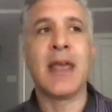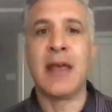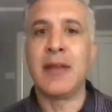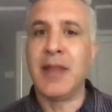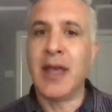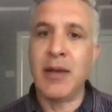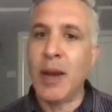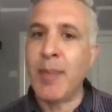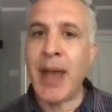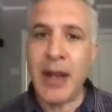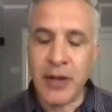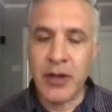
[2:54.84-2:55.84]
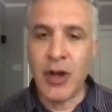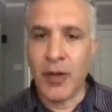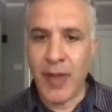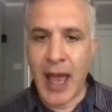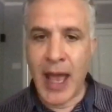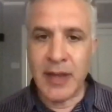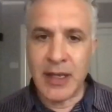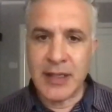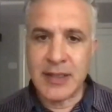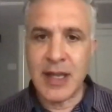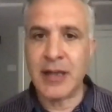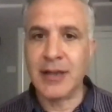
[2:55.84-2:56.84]
they abandoned all that and they
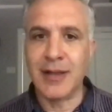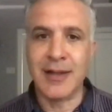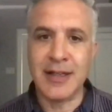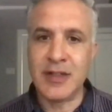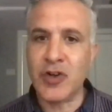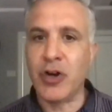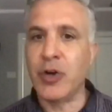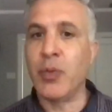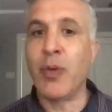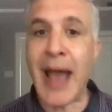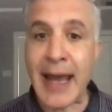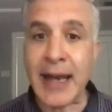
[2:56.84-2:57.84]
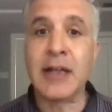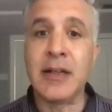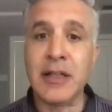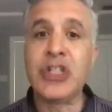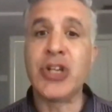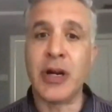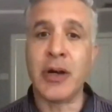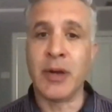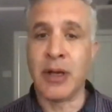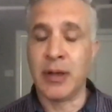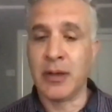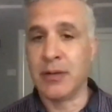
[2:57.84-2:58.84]
suddenly started radically
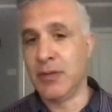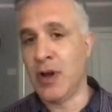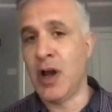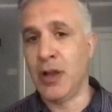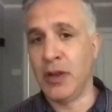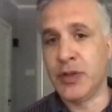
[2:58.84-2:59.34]
sharing knowledge.